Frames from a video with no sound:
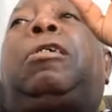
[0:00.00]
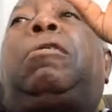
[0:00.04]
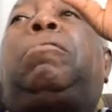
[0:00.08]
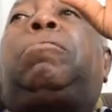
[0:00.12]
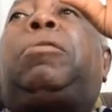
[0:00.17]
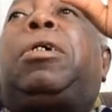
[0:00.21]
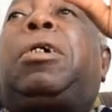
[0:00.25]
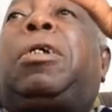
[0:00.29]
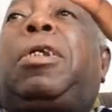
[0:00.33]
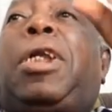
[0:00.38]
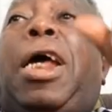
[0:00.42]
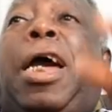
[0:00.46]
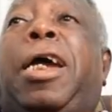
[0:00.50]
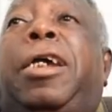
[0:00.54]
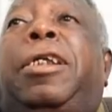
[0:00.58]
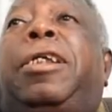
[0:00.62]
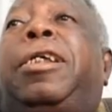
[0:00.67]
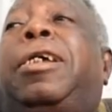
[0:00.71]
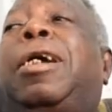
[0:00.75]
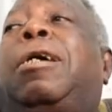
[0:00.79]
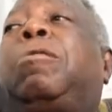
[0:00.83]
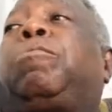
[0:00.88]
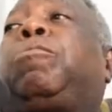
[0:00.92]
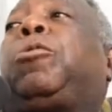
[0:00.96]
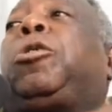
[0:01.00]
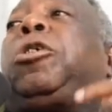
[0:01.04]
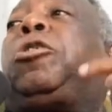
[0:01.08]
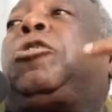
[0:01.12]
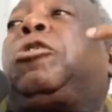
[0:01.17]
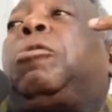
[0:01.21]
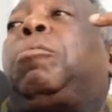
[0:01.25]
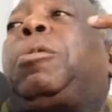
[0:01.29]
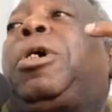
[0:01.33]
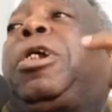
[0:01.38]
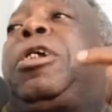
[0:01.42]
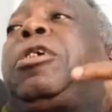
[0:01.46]
if they like, they can put a
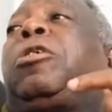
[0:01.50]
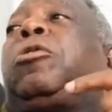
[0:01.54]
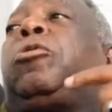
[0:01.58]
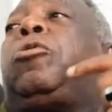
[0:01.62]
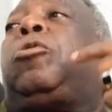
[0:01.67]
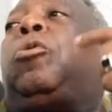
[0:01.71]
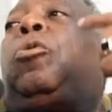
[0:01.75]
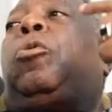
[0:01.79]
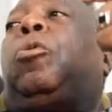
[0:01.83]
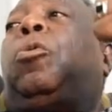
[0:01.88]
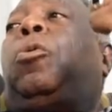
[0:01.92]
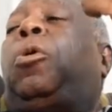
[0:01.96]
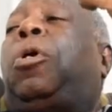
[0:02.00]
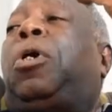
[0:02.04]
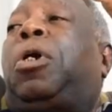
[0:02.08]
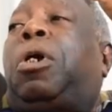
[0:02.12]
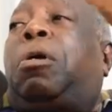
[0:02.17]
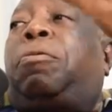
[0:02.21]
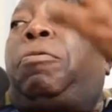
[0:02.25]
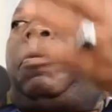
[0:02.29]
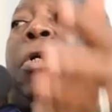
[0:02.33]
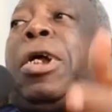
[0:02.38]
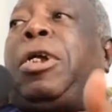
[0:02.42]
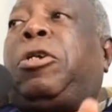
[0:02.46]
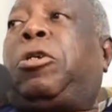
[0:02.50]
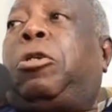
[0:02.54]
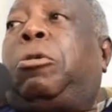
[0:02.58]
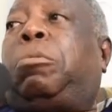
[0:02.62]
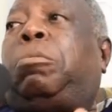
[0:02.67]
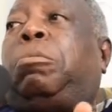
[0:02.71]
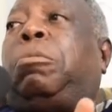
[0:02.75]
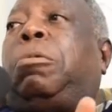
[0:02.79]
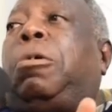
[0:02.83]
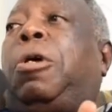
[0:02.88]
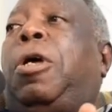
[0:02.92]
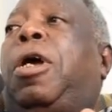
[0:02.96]
summary into
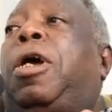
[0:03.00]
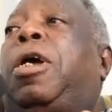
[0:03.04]
referendum.